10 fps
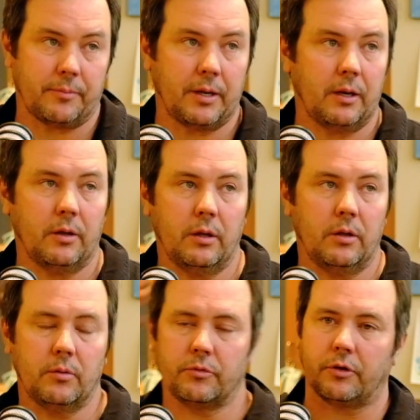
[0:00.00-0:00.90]
I mean,
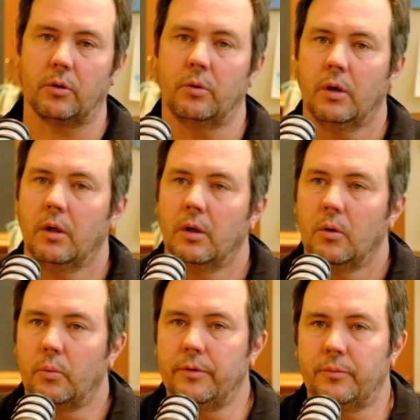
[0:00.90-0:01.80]
eh, so
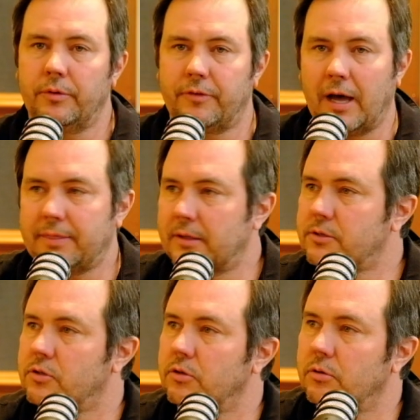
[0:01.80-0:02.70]
we we've got this
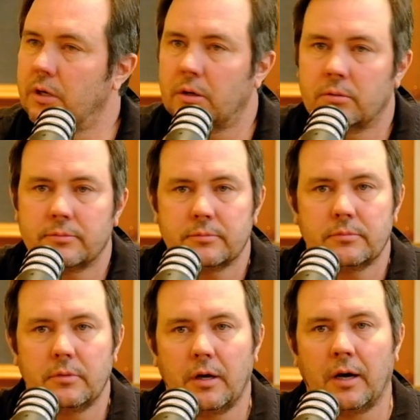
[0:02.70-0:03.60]
studio.
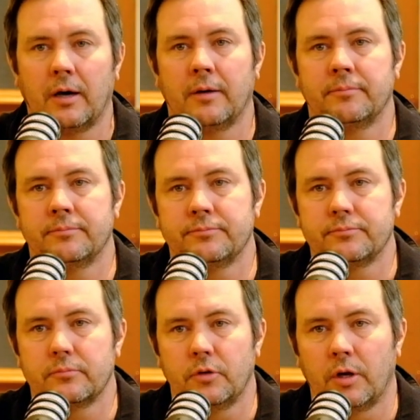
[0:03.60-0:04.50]

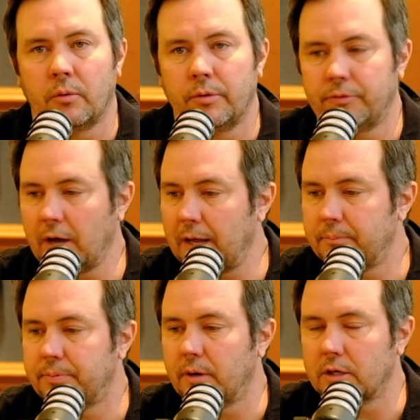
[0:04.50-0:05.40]
Um, you know, we've
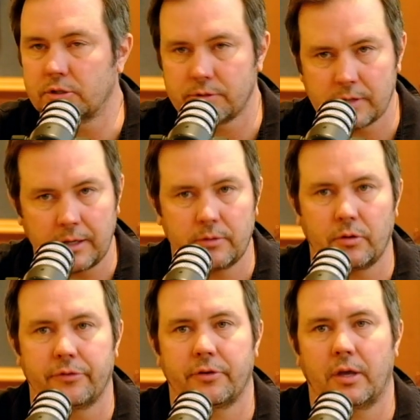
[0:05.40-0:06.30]
got productions like
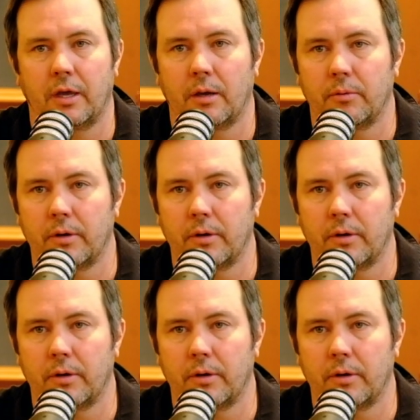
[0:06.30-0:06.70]
Tulsa King.